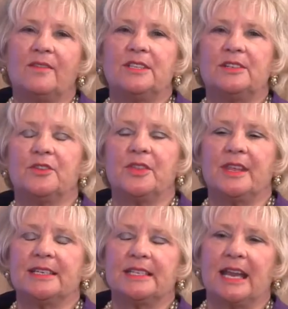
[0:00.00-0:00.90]
of different
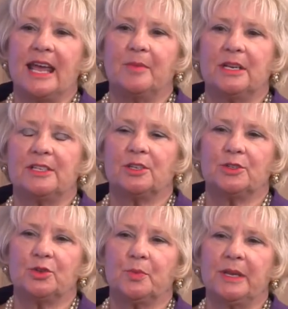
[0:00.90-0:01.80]
things that happen in
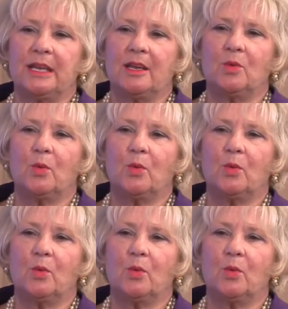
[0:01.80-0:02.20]
social media.